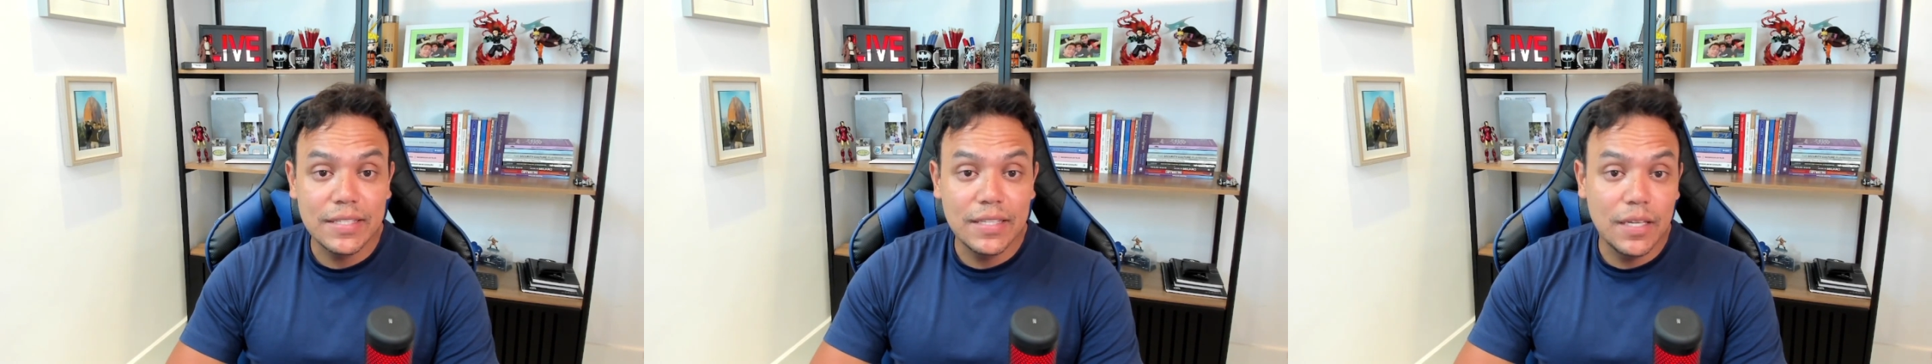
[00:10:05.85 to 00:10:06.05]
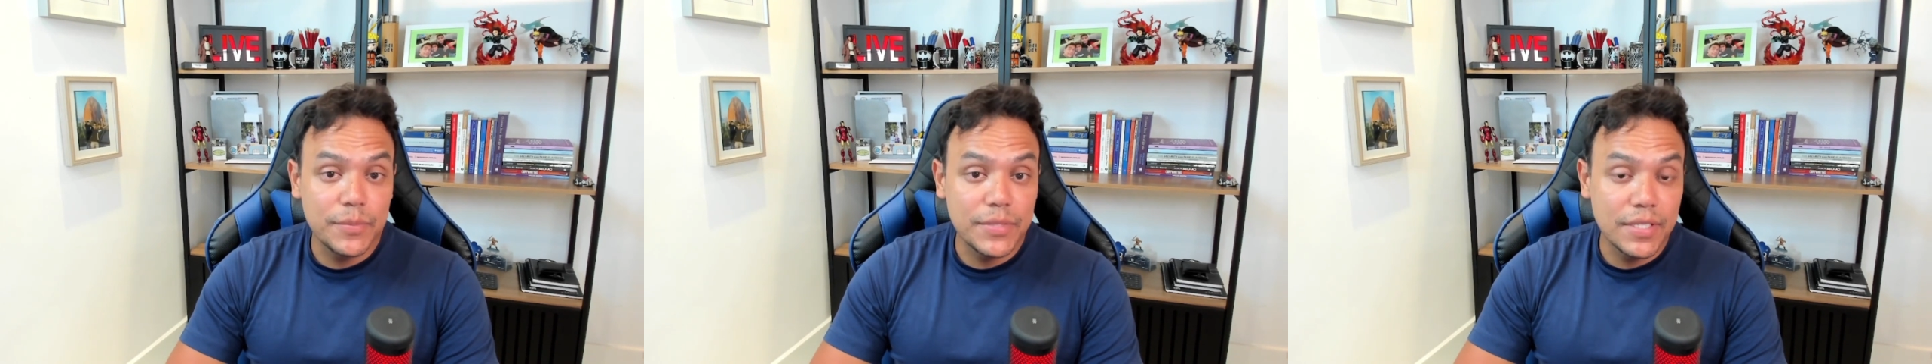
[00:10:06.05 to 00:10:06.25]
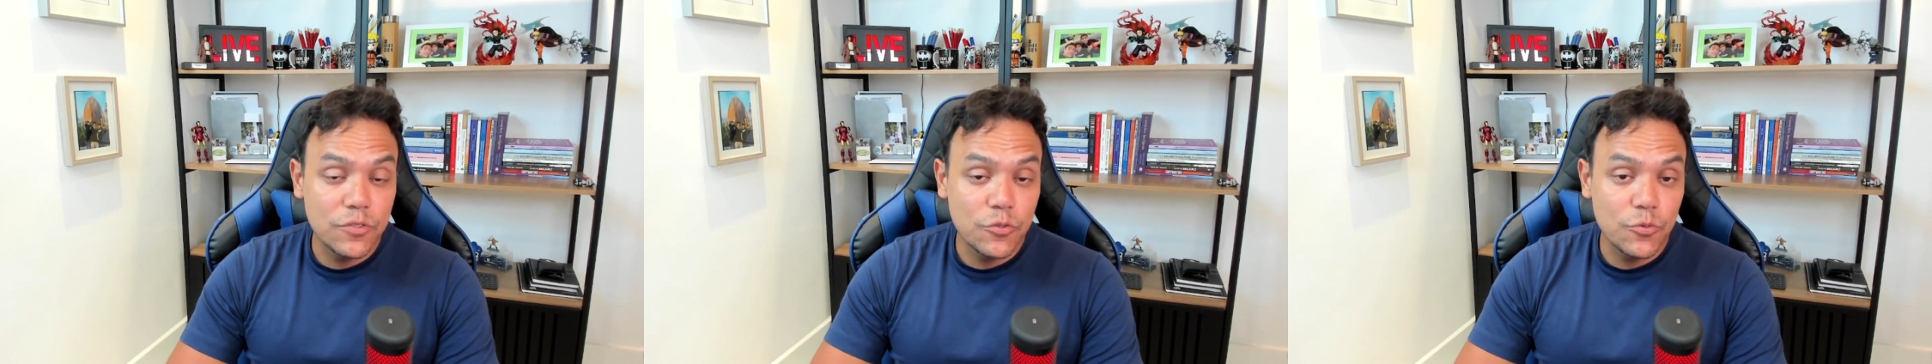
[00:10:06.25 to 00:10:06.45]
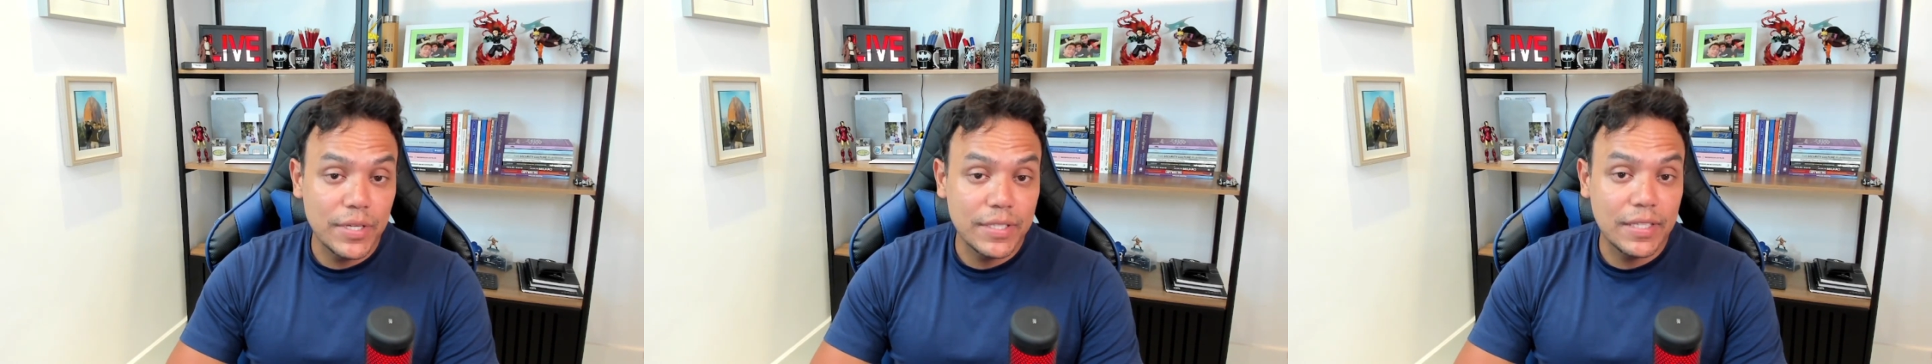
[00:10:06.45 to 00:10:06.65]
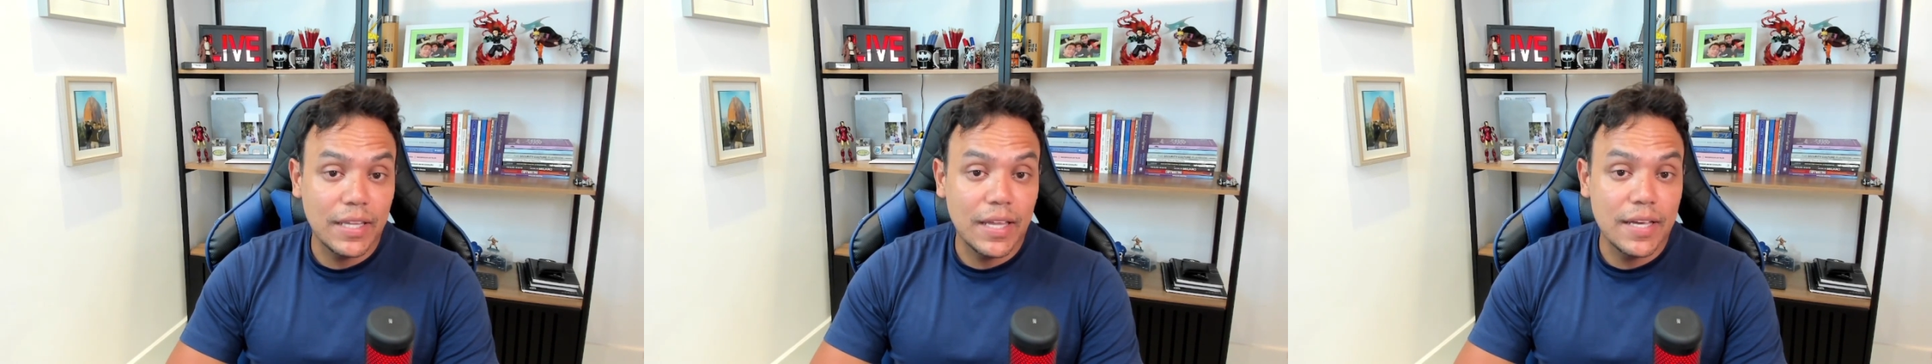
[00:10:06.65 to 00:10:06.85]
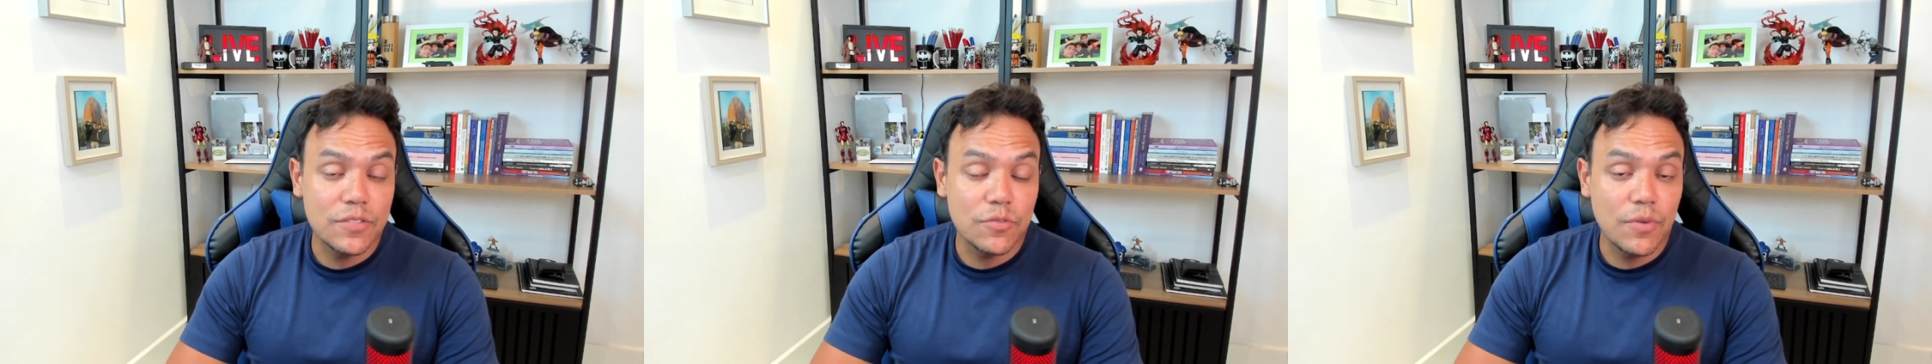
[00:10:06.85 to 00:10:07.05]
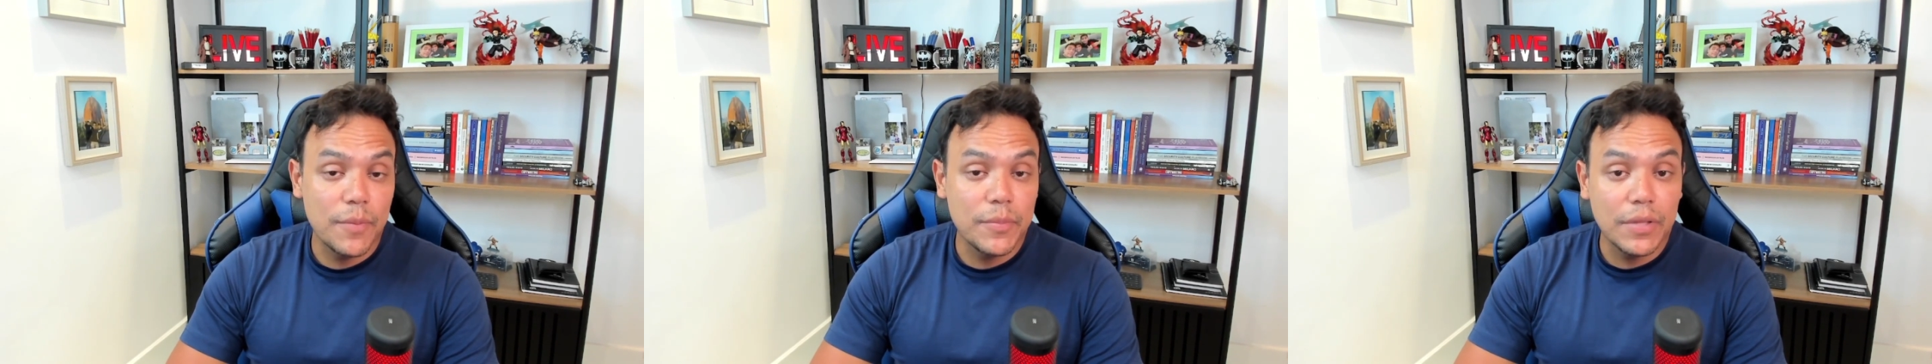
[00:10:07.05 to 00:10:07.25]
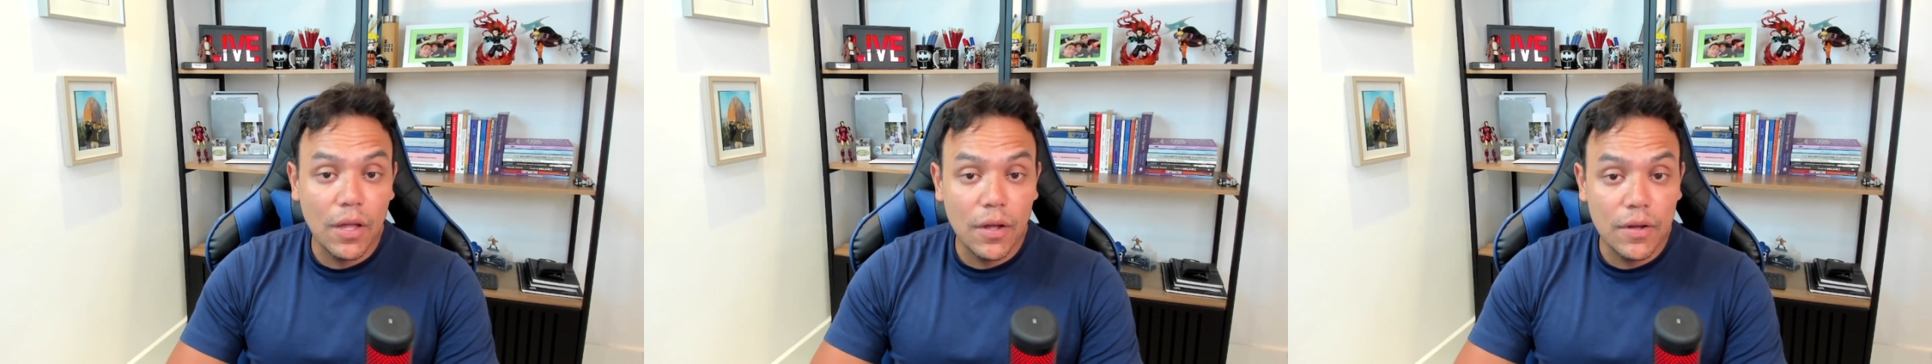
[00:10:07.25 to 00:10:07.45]
Lambda to analyze
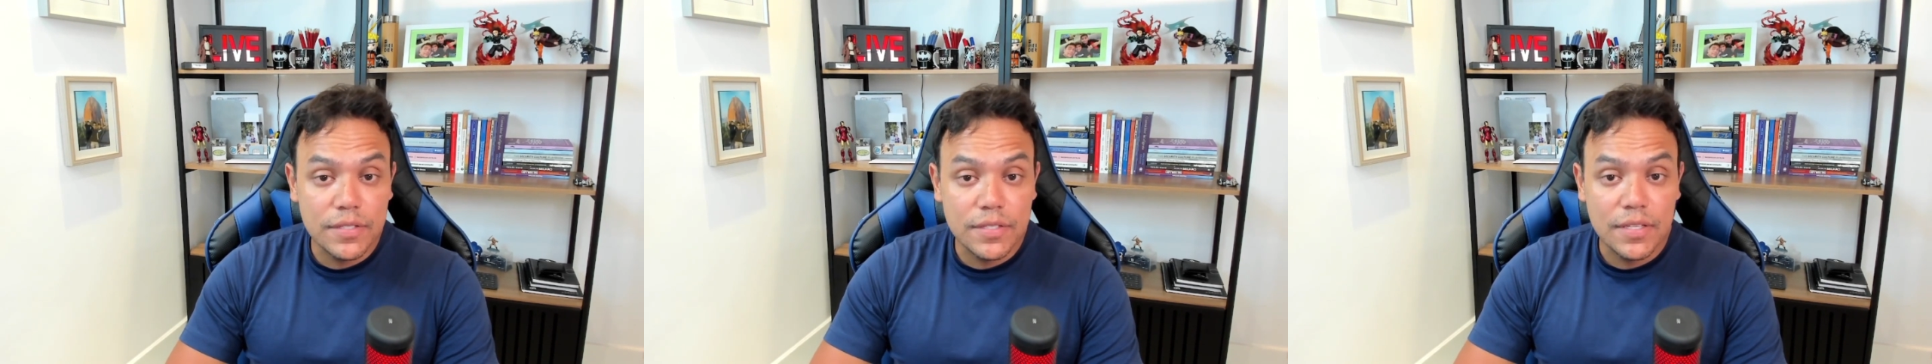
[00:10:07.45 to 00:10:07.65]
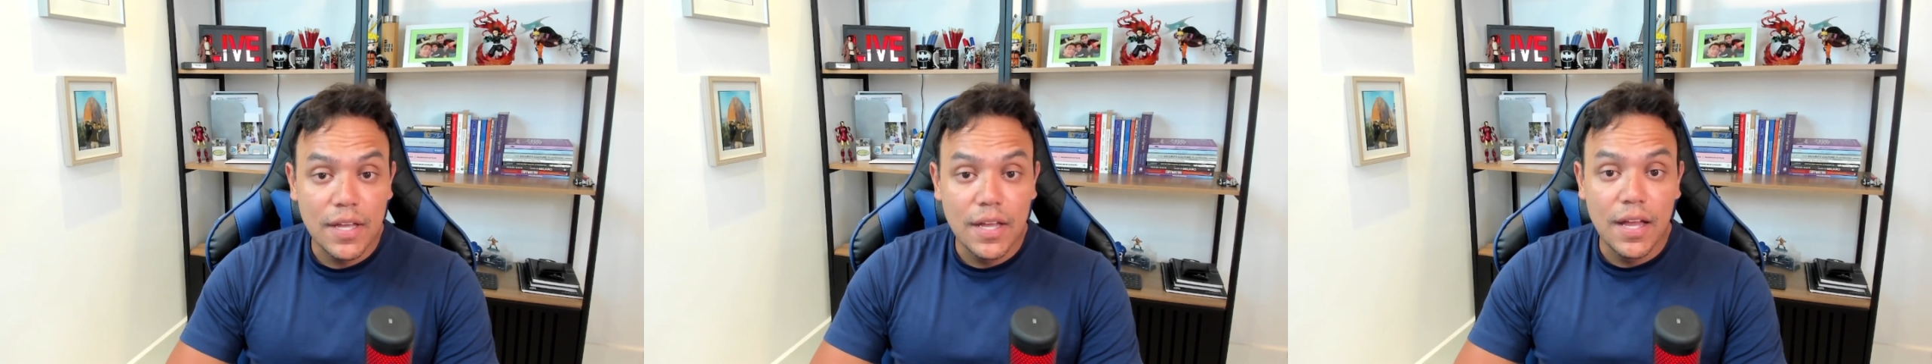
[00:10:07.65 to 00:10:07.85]
web logs,